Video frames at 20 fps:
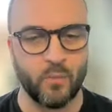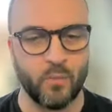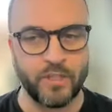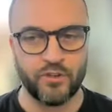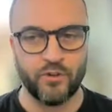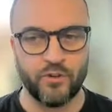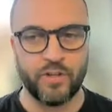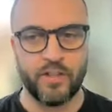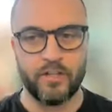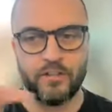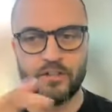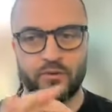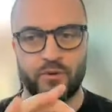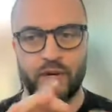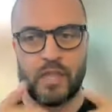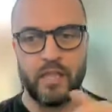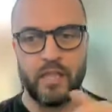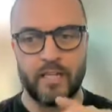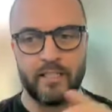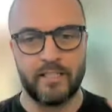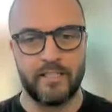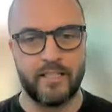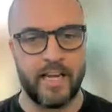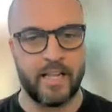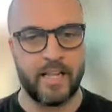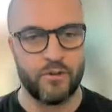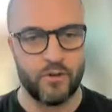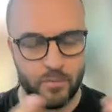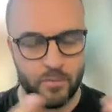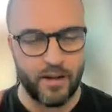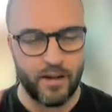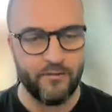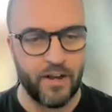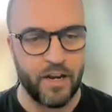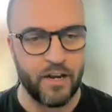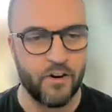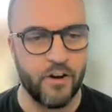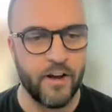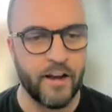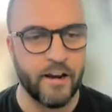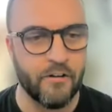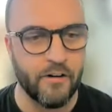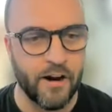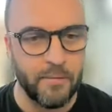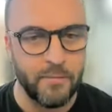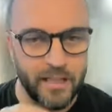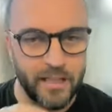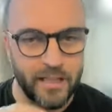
And we join those three things together in a big Venn diagram.